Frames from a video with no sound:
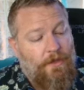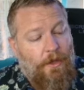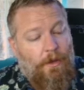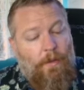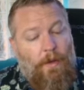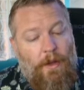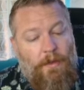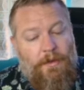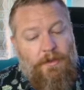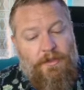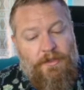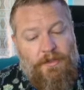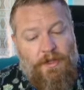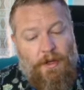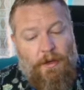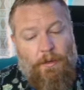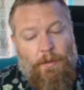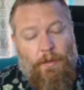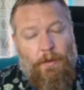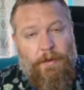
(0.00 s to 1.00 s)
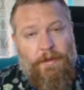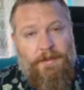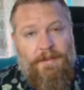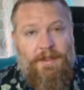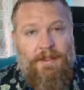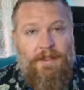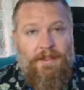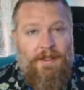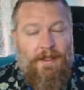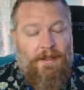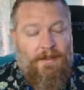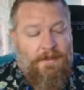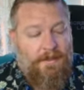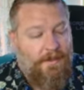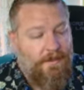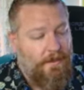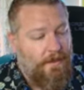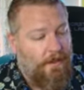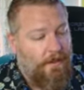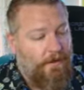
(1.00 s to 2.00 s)
no other Star Wars that
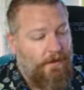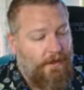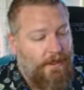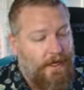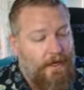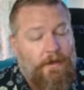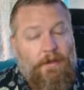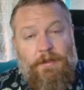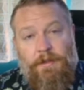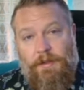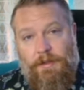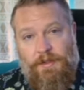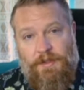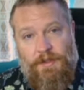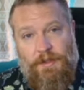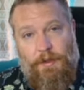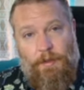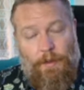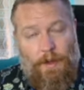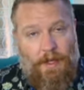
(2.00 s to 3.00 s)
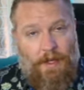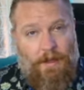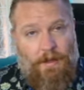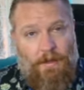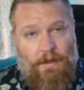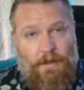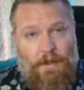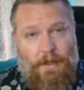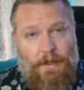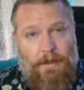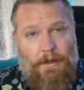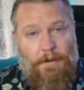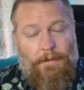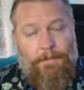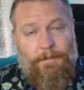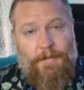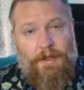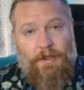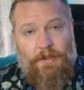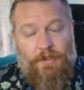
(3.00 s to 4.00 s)
does characters so well.
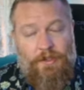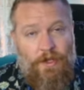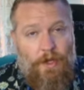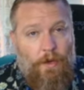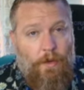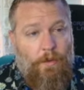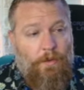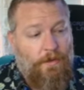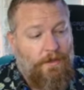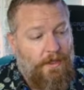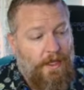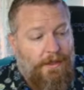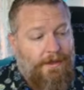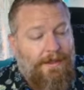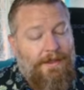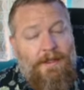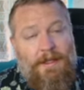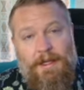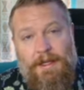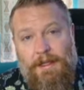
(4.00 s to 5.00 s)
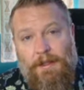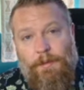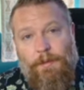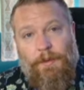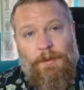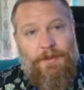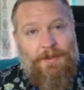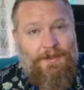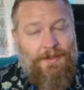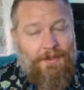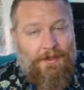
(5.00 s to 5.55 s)
There's nothing that equals